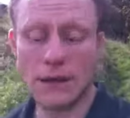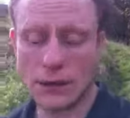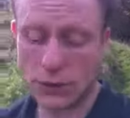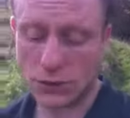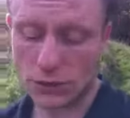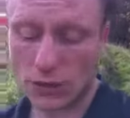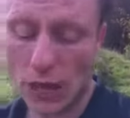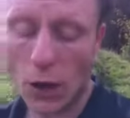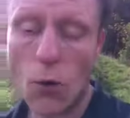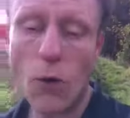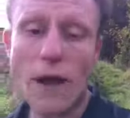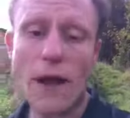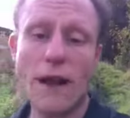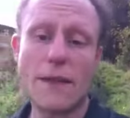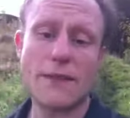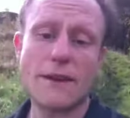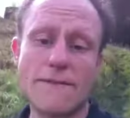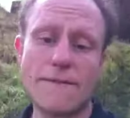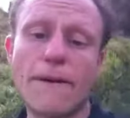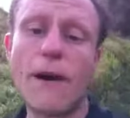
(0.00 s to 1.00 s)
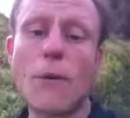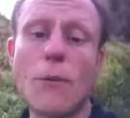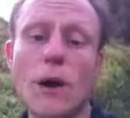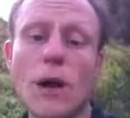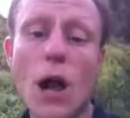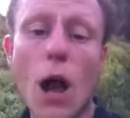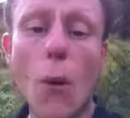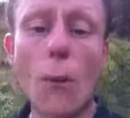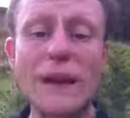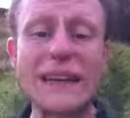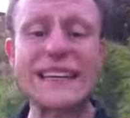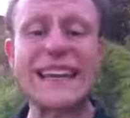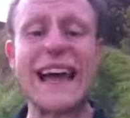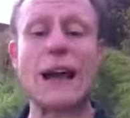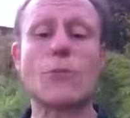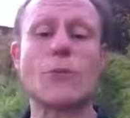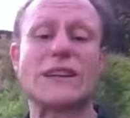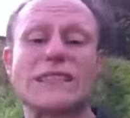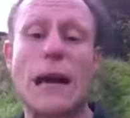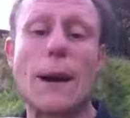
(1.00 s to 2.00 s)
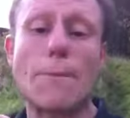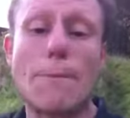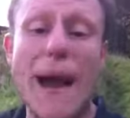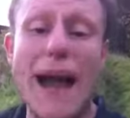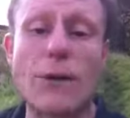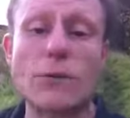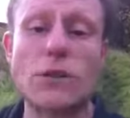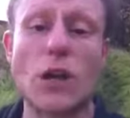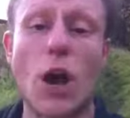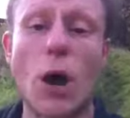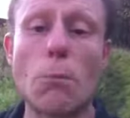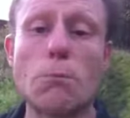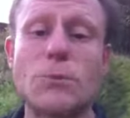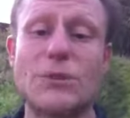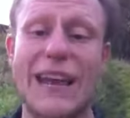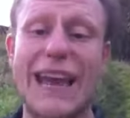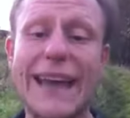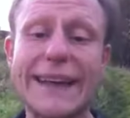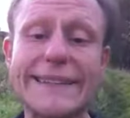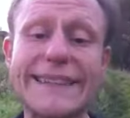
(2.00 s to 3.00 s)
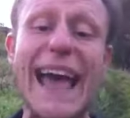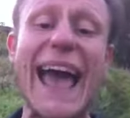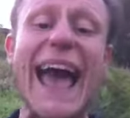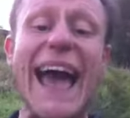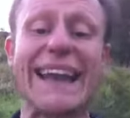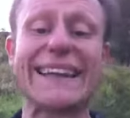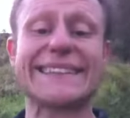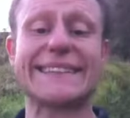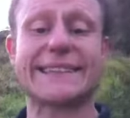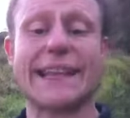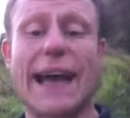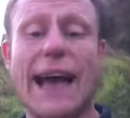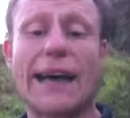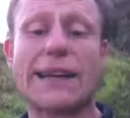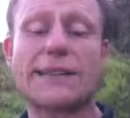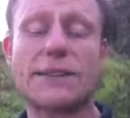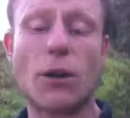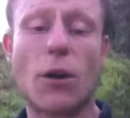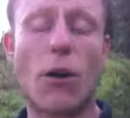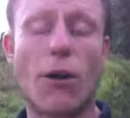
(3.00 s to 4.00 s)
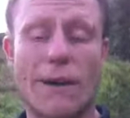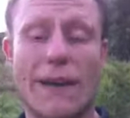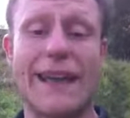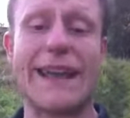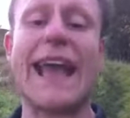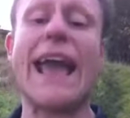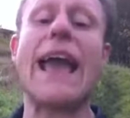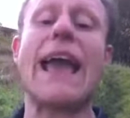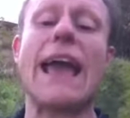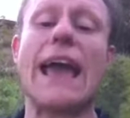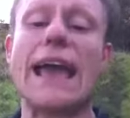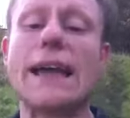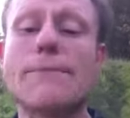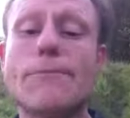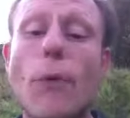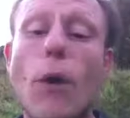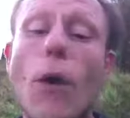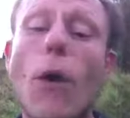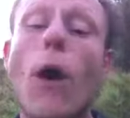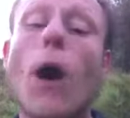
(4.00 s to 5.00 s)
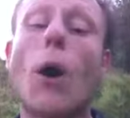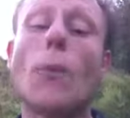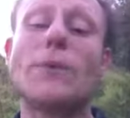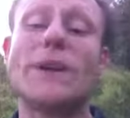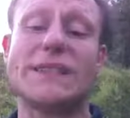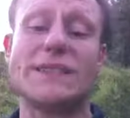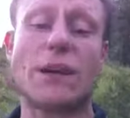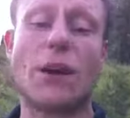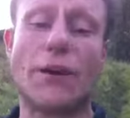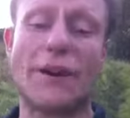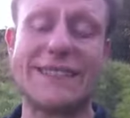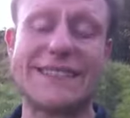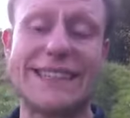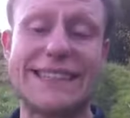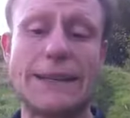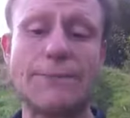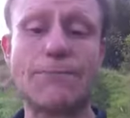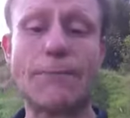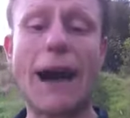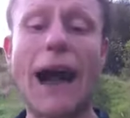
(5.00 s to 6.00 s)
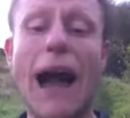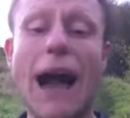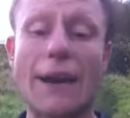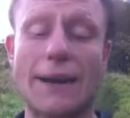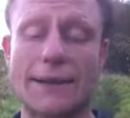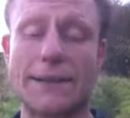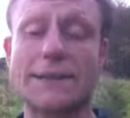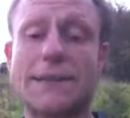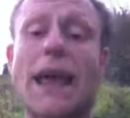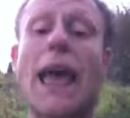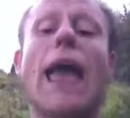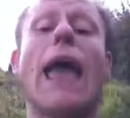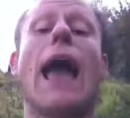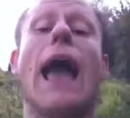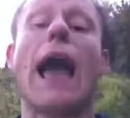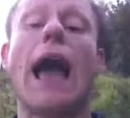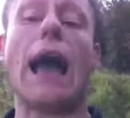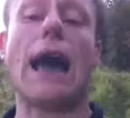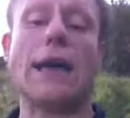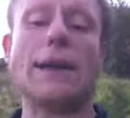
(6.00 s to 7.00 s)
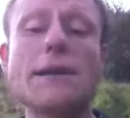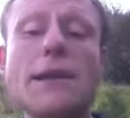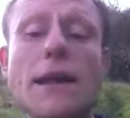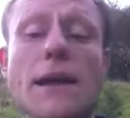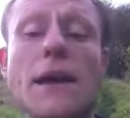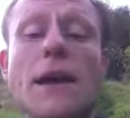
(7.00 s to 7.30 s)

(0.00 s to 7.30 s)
So they form a common language about objects and start talking in more object-oriented parlance. And